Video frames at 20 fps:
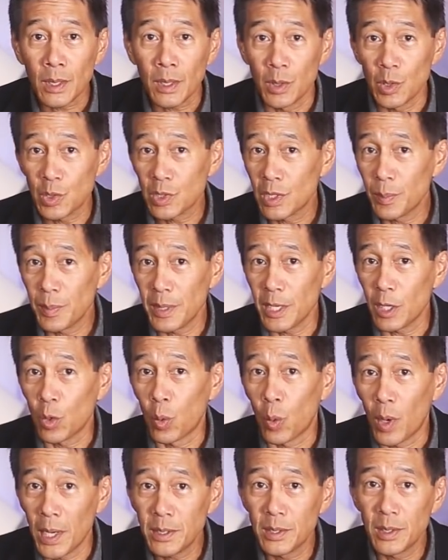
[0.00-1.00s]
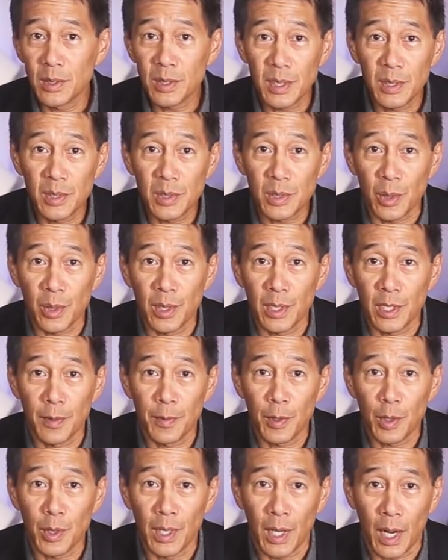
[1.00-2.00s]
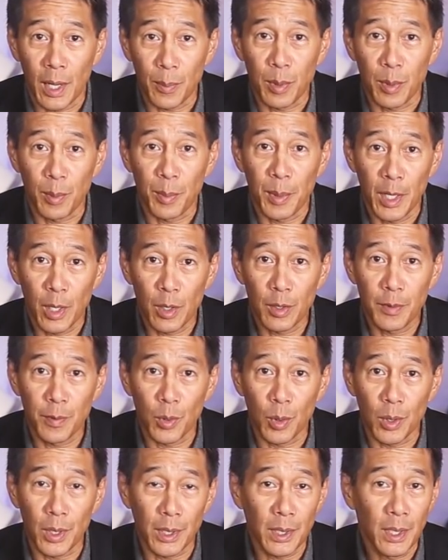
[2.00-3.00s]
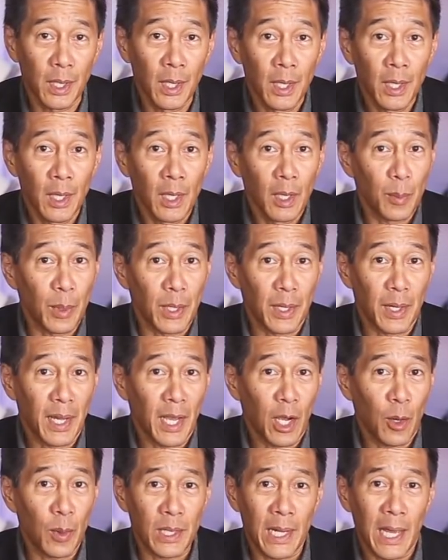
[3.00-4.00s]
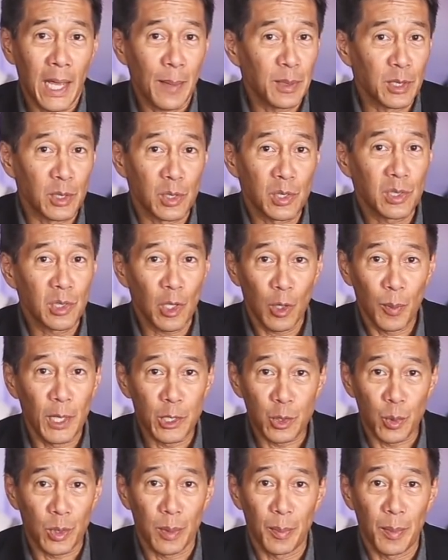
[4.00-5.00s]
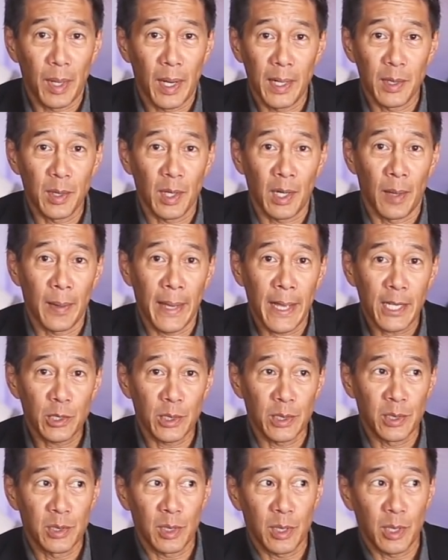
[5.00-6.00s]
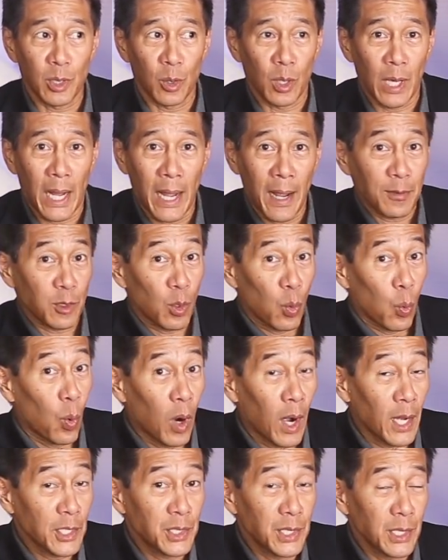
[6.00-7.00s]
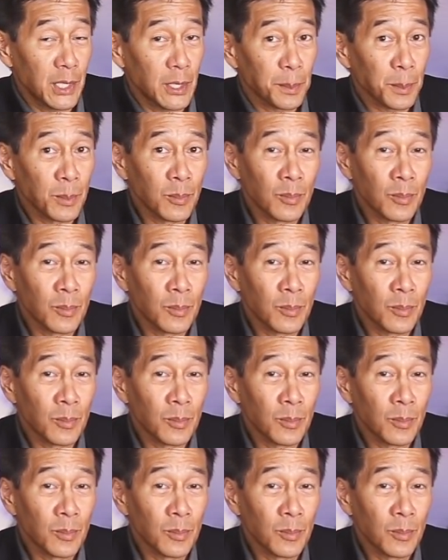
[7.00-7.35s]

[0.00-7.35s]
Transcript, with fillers: This can be quite disconcerting if you're not prepared for it. But now it happens so much with mine that I actually sit there and I have to watch it